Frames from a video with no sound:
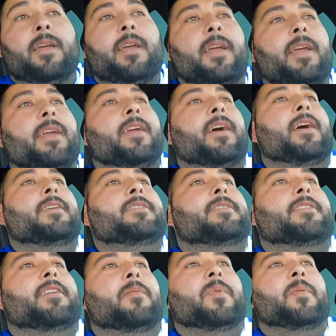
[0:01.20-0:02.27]
Hey
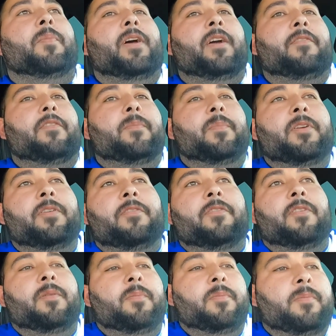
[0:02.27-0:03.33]
guys, coming back to
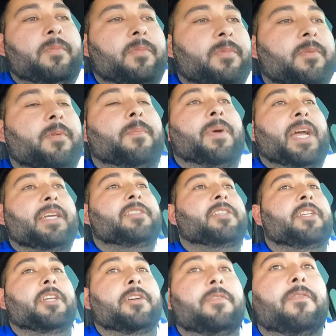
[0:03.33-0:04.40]
you